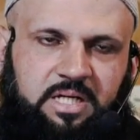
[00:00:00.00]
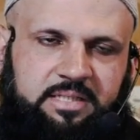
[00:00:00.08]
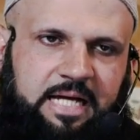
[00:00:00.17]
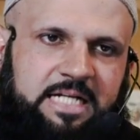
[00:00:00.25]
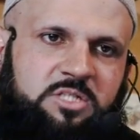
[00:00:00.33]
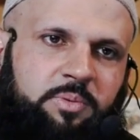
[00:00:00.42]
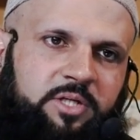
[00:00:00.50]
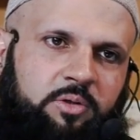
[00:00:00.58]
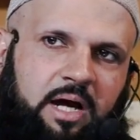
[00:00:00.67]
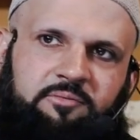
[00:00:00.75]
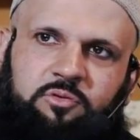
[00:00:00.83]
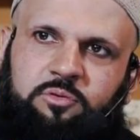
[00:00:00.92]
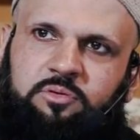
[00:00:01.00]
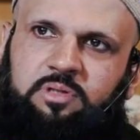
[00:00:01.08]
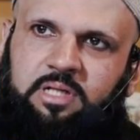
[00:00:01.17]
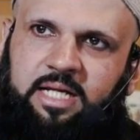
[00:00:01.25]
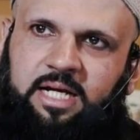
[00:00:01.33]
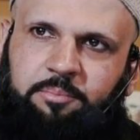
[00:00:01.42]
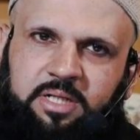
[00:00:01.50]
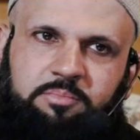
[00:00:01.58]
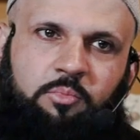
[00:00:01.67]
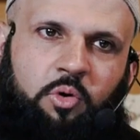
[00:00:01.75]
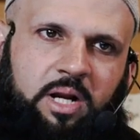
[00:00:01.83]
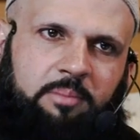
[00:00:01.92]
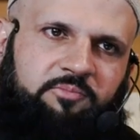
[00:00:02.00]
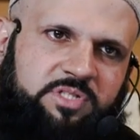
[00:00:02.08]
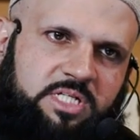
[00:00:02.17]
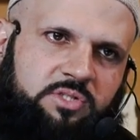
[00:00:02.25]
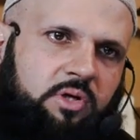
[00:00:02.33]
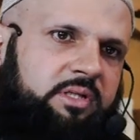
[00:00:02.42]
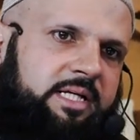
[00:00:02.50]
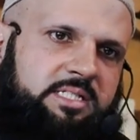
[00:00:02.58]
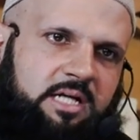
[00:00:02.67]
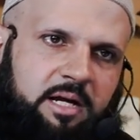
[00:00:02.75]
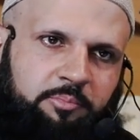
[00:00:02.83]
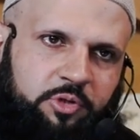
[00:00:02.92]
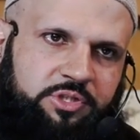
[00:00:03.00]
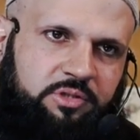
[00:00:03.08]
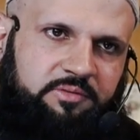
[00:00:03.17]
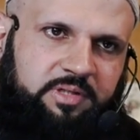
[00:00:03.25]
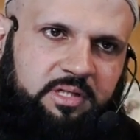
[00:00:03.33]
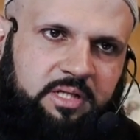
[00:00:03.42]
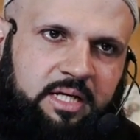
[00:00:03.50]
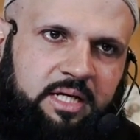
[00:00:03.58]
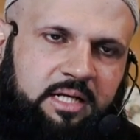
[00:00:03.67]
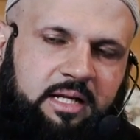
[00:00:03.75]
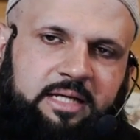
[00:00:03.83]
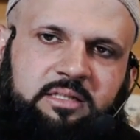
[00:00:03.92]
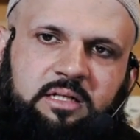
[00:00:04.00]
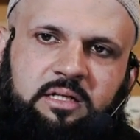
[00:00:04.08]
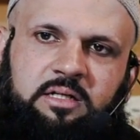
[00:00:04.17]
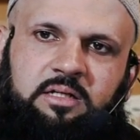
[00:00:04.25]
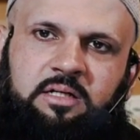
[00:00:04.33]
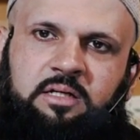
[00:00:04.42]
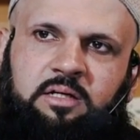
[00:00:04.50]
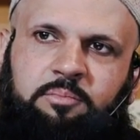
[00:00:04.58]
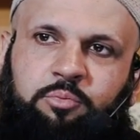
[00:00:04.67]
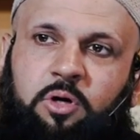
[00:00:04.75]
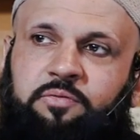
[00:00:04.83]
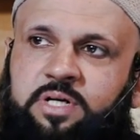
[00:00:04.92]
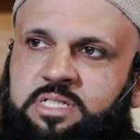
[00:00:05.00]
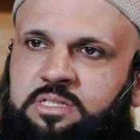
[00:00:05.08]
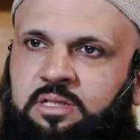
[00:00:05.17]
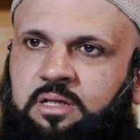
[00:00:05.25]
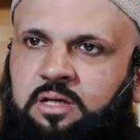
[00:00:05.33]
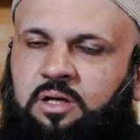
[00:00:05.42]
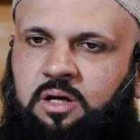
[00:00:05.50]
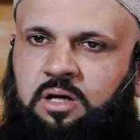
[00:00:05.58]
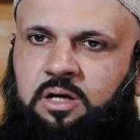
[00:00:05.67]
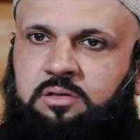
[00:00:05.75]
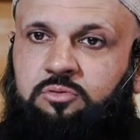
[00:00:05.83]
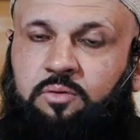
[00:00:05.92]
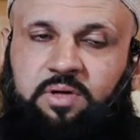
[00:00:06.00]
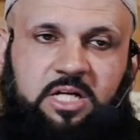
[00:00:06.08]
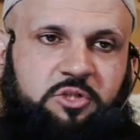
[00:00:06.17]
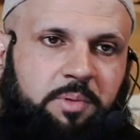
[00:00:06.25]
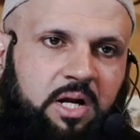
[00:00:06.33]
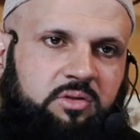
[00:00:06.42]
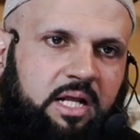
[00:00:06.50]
that's where you have to lay a bit more emphasis on the inzar portion of it. Like the prophets uh, of Allah subhanahu wa